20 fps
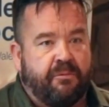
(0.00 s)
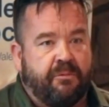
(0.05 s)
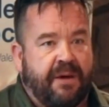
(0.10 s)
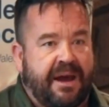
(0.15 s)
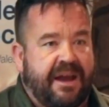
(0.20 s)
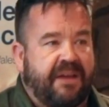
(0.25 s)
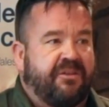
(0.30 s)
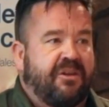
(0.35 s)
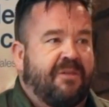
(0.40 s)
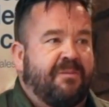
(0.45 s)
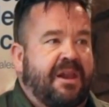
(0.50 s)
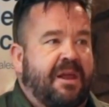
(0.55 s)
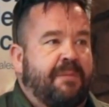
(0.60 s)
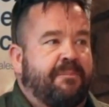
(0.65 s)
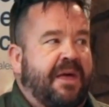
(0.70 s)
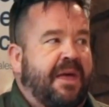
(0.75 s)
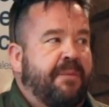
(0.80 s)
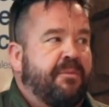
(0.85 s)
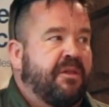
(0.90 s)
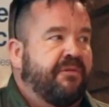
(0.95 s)
way too many
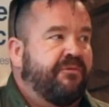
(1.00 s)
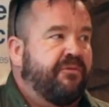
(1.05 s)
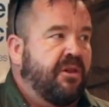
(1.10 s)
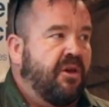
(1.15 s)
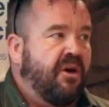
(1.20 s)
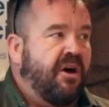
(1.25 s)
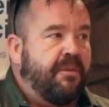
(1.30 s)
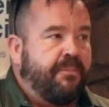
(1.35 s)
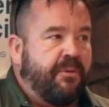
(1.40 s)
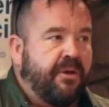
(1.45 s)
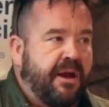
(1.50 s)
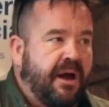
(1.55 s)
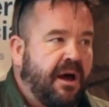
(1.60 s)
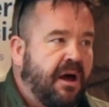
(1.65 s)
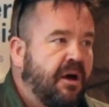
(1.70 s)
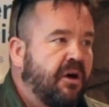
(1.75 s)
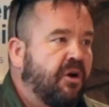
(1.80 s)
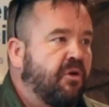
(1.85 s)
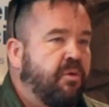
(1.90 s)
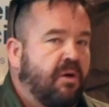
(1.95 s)
people have relied upon
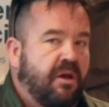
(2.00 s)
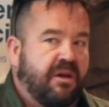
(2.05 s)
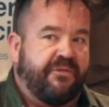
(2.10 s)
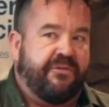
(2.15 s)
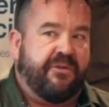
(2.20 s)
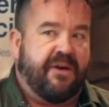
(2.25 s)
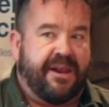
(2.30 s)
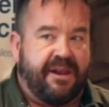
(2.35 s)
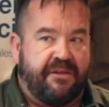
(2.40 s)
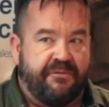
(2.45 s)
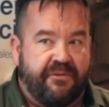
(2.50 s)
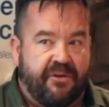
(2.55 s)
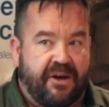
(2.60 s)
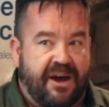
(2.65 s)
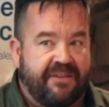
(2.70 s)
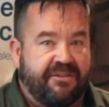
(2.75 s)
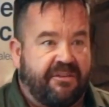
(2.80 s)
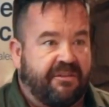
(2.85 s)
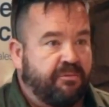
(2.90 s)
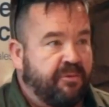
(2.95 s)
unqualified
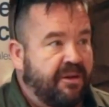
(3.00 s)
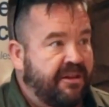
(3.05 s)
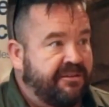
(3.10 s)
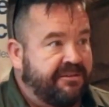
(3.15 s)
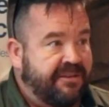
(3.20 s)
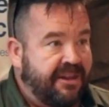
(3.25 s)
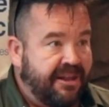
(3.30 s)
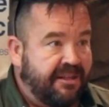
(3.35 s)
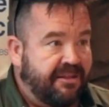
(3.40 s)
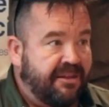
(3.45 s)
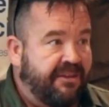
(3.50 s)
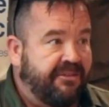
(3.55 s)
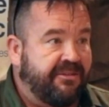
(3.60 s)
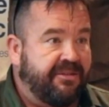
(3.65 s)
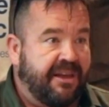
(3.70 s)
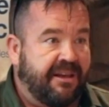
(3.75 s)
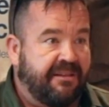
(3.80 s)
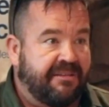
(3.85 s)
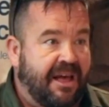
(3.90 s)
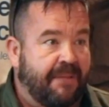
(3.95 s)
advisors when setting these
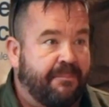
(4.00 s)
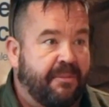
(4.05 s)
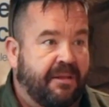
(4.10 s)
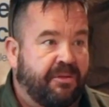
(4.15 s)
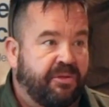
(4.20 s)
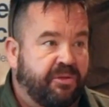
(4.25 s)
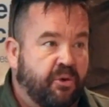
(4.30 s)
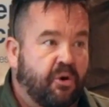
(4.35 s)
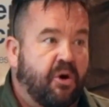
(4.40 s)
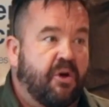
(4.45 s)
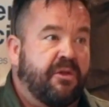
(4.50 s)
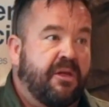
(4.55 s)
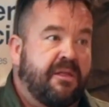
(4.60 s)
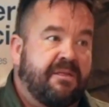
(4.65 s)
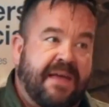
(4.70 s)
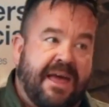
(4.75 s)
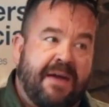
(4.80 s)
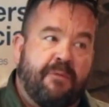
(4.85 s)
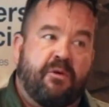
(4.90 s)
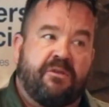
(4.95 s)
things up and thought that
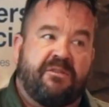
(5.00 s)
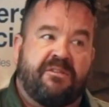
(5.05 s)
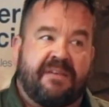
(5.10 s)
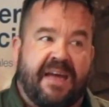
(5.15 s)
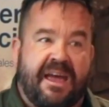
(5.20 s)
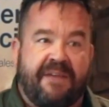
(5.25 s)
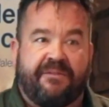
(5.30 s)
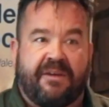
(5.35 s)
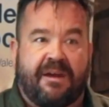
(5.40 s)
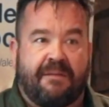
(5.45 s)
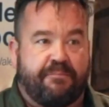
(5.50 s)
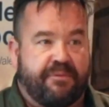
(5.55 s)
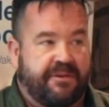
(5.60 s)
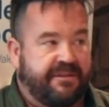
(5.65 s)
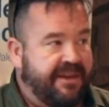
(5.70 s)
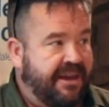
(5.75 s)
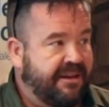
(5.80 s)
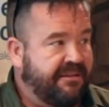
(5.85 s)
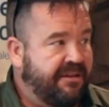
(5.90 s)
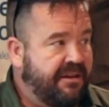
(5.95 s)
they were safe and
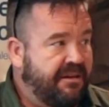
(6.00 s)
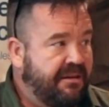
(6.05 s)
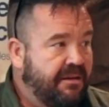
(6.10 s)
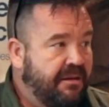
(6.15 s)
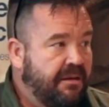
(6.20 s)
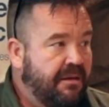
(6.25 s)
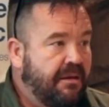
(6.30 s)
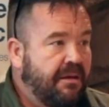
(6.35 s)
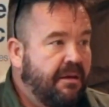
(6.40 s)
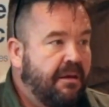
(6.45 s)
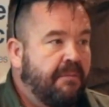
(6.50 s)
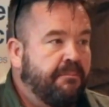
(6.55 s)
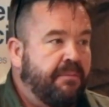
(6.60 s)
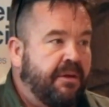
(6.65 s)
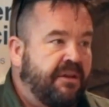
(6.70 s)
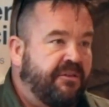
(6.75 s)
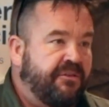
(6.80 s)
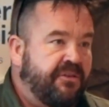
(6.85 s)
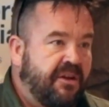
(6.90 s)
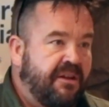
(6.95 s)
protected, but
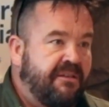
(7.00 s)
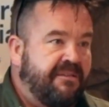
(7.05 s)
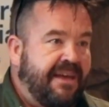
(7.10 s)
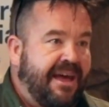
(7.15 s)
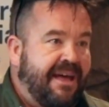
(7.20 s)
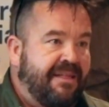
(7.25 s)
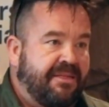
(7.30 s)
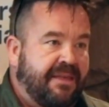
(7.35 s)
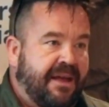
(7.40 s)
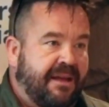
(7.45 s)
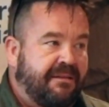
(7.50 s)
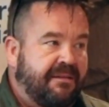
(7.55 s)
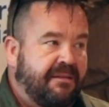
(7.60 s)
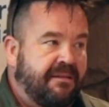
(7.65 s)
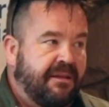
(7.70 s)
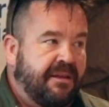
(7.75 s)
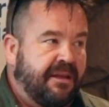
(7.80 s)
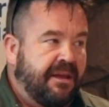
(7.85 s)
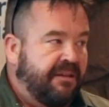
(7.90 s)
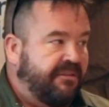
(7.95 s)
it turns out that
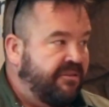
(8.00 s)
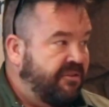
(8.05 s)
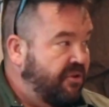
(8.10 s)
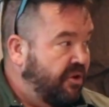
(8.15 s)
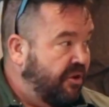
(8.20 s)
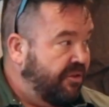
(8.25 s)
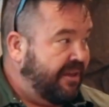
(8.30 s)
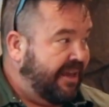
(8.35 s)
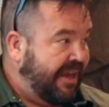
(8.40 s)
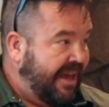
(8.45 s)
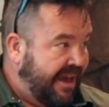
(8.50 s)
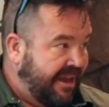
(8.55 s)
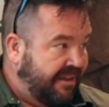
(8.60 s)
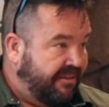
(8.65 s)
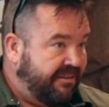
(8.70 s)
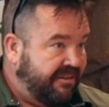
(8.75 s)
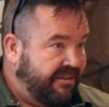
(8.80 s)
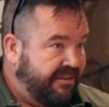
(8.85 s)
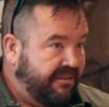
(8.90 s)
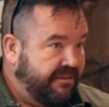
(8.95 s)
it's not the case.